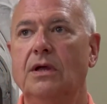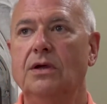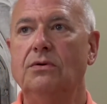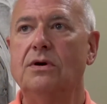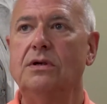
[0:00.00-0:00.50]

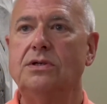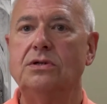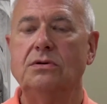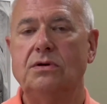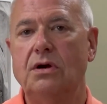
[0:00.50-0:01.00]
In order
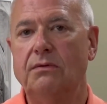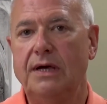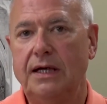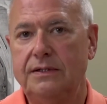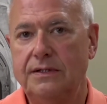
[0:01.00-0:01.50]
to
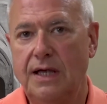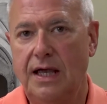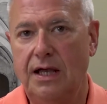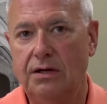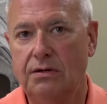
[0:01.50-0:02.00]
correct
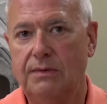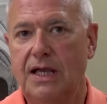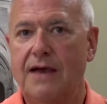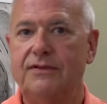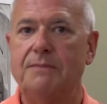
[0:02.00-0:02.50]
anger, we
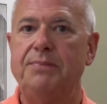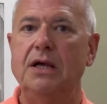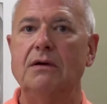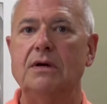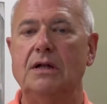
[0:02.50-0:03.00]
have to
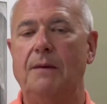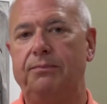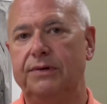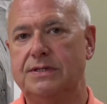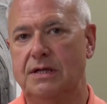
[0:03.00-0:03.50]
pair it
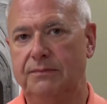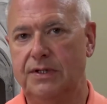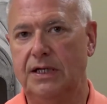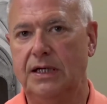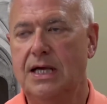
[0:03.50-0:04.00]
up with
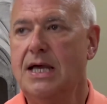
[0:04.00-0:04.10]
something.